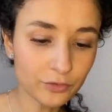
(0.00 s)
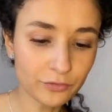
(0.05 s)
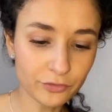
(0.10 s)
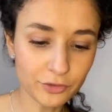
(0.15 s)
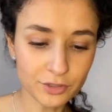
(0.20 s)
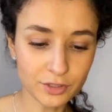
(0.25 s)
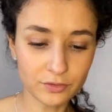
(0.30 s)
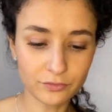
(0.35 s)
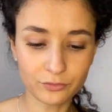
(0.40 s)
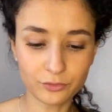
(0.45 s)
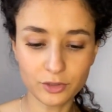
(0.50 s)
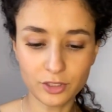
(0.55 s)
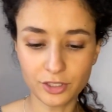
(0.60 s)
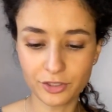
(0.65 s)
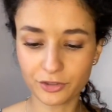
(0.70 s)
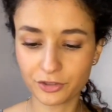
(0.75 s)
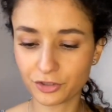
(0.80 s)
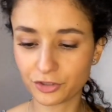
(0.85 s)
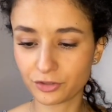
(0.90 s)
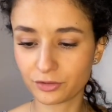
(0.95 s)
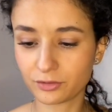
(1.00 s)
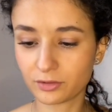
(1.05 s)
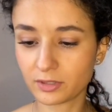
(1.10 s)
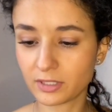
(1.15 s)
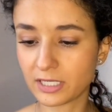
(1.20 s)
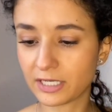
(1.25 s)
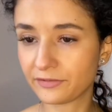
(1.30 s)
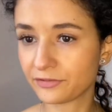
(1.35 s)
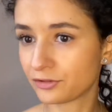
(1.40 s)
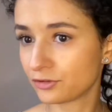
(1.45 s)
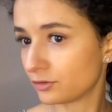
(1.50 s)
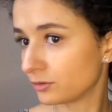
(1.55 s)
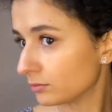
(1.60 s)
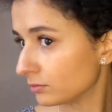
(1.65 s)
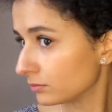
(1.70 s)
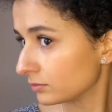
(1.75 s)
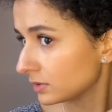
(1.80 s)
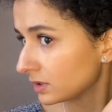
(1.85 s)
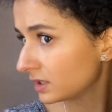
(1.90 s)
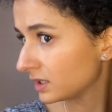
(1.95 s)
of all, you have to
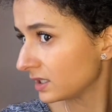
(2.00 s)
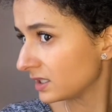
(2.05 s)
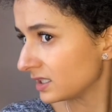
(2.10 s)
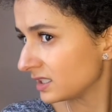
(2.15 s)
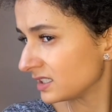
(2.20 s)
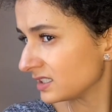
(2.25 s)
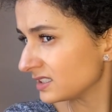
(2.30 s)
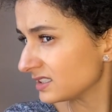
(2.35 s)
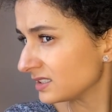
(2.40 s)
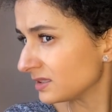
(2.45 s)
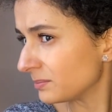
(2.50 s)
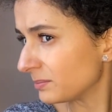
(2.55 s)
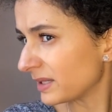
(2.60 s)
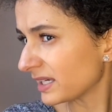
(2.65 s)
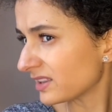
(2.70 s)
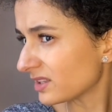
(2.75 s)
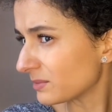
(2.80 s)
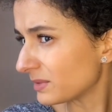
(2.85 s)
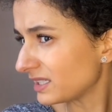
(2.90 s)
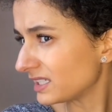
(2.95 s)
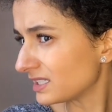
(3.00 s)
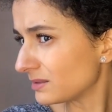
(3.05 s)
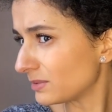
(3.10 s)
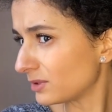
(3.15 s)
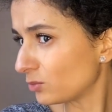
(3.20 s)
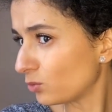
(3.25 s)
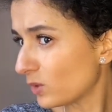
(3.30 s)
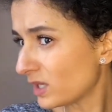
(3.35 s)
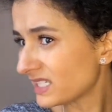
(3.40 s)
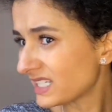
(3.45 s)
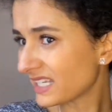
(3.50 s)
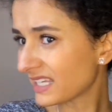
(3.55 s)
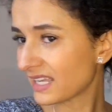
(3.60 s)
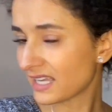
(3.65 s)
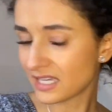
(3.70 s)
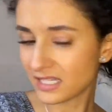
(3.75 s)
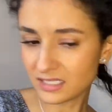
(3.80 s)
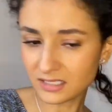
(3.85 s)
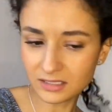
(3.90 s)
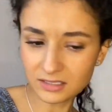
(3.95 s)
make them a little bit wet again,
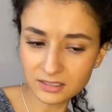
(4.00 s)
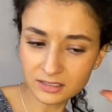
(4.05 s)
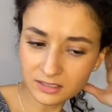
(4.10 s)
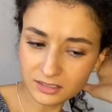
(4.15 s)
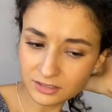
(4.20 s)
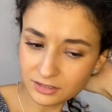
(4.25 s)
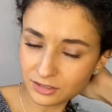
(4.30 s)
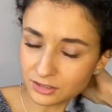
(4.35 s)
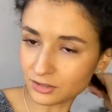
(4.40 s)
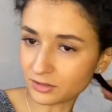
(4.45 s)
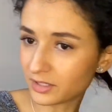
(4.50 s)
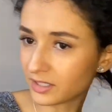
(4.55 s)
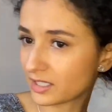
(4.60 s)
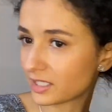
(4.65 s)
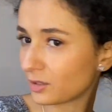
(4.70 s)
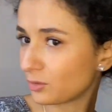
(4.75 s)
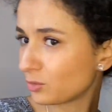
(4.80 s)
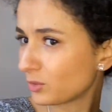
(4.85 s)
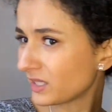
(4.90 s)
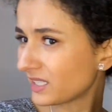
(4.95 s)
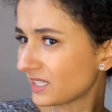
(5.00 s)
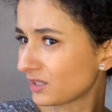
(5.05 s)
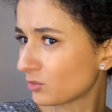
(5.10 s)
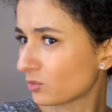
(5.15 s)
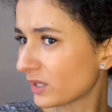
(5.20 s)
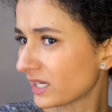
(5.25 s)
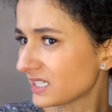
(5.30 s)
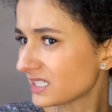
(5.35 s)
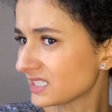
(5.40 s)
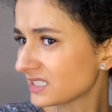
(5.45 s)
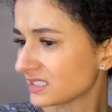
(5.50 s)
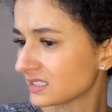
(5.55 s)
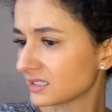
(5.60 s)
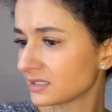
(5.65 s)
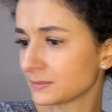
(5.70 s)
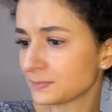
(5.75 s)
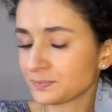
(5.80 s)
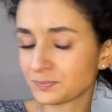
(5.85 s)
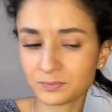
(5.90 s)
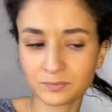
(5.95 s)
so that they're really wet.
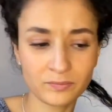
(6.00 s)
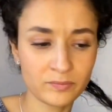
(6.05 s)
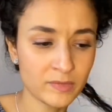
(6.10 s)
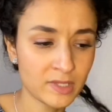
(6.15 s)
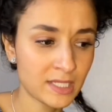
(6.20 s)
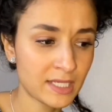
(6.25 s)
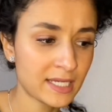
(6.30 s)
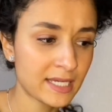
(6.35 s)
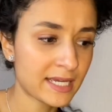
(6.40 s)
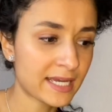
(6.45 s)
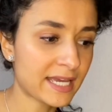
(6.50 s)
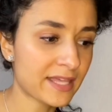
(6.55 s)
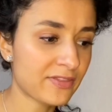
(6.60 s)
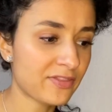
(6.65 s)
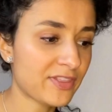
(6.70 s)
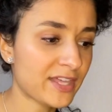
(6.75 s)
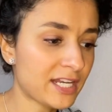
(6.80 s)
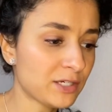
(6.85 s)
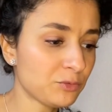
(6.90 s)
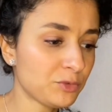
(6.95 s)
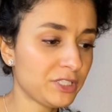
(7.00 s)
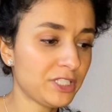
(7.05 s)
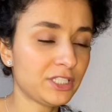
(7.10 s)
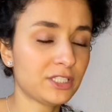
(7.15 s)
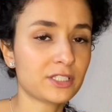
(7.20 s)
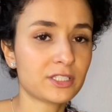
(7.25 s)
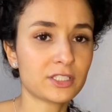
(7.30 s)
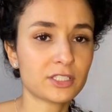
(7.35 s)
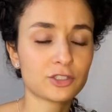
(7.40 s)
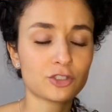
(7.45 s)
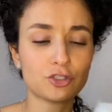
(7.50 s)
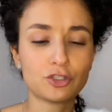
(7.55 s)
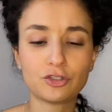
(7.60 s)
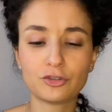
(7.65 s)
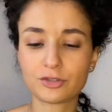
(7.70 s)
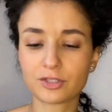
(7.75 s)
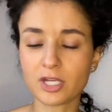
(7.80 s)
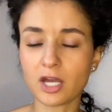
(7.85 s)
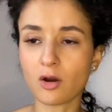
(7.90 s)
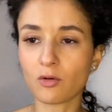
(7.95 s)
And then we need to use
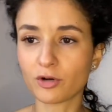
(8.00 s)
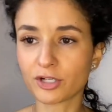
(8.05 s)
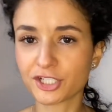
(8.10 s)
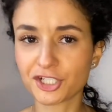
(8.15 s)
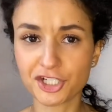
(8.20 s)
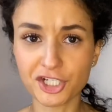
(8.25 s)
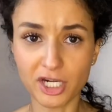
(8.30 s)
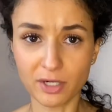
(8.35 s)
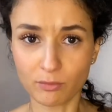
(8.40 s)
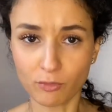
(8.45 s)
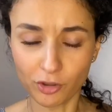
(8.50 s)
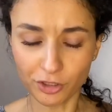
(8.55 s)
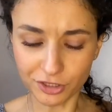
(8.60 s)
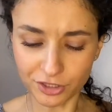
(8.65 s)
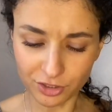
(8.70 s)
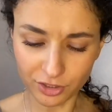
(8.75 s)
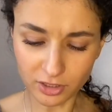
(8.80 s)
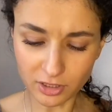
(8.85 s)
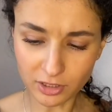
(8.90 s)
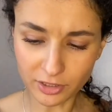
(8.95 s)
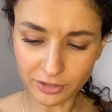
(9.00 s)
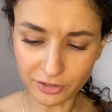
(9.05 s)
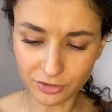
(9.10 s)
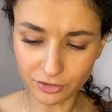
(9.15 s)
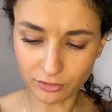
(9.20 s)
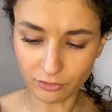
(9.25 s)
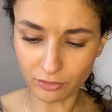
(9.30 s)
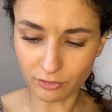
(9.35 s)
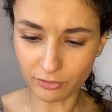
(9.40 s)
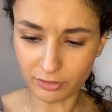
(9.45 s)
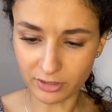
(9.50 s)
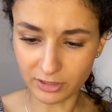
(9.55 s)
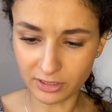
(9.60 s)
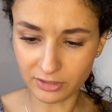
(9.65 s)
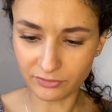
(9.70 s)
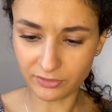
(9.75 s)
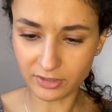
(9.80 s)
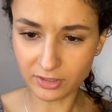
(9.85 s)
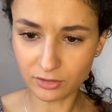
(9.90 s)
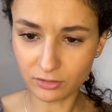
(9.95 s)
our Shea Moisture, like so, our leave-in
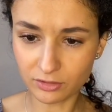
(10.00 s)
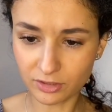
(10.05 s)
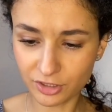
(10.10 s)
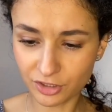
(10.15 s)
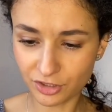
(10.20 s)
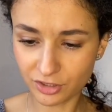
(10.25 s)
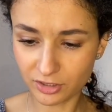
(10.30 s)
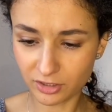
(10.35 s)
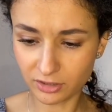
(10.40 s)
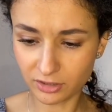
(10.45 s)
conditioner.